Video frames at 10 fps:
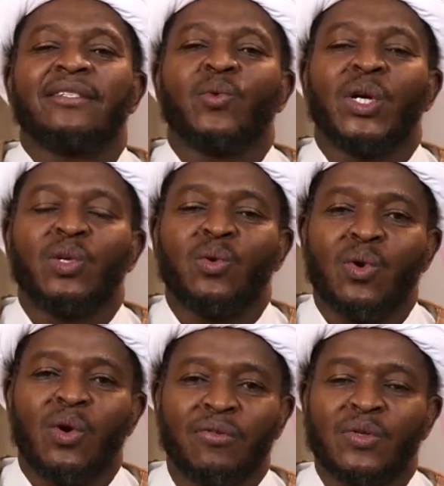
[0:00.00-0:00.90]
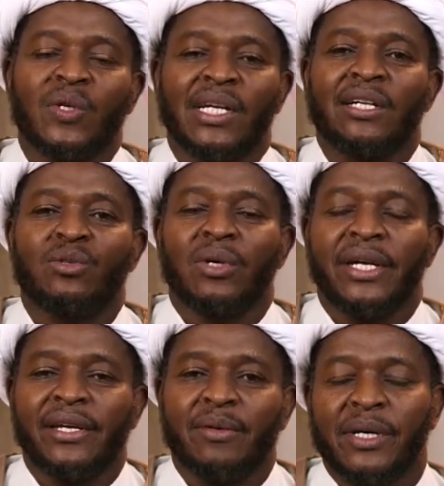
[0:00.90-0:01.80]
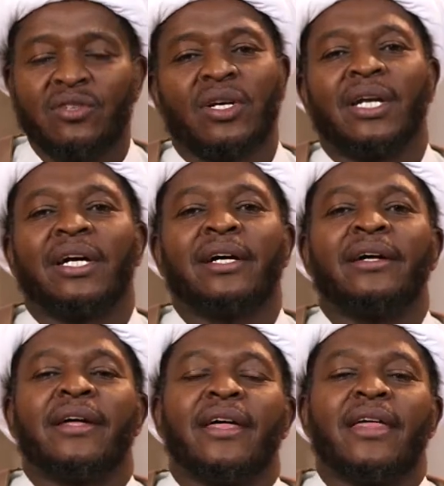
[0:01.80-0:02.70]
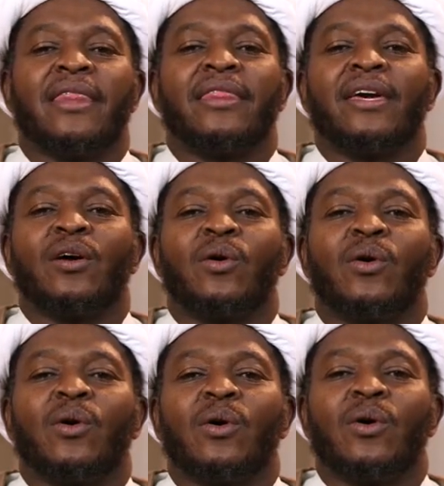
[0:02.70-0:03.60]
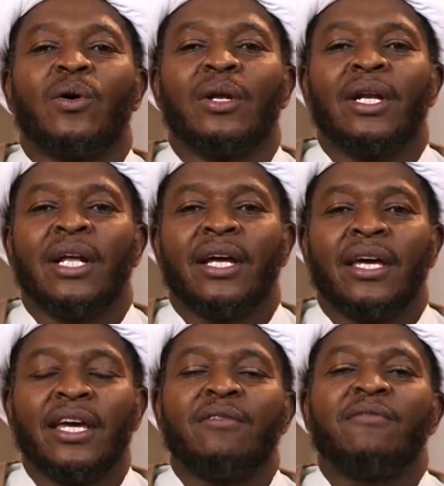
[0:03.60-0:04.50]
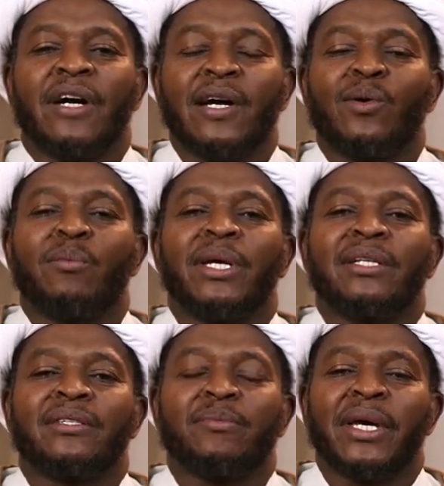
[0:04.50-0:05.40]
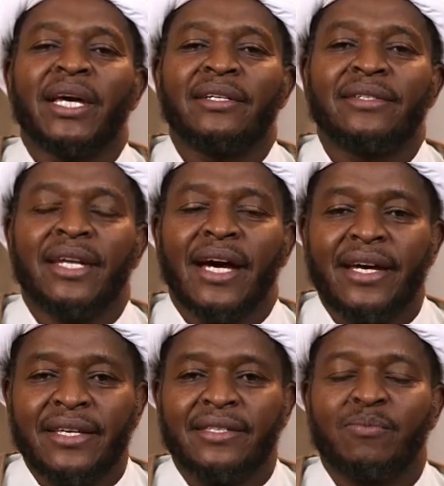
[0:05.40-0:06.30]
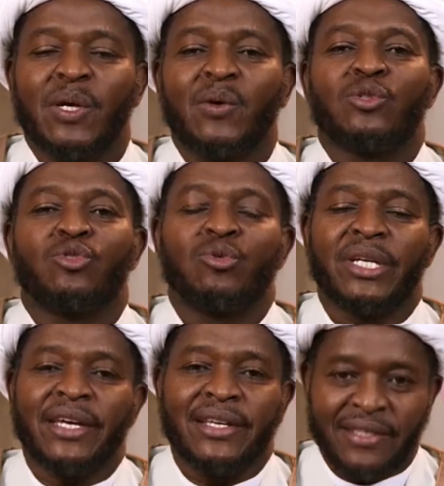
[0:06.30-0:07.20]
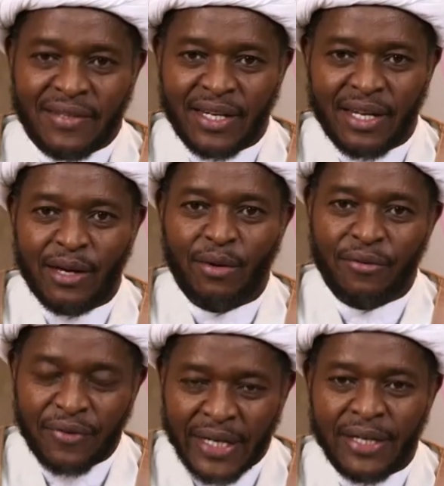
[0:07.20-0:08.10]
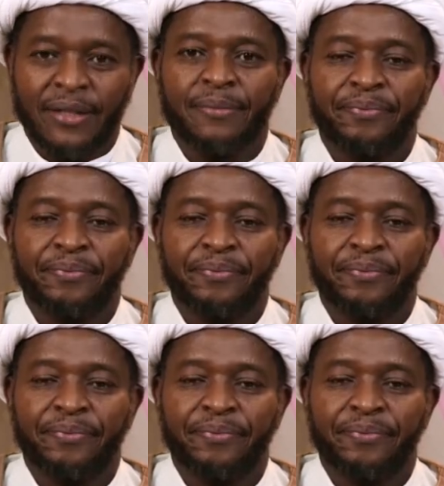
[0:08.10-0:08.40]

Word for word: When you go for Salatul Eid, mashallah, the whole environment smells nice because today is the day of Eid.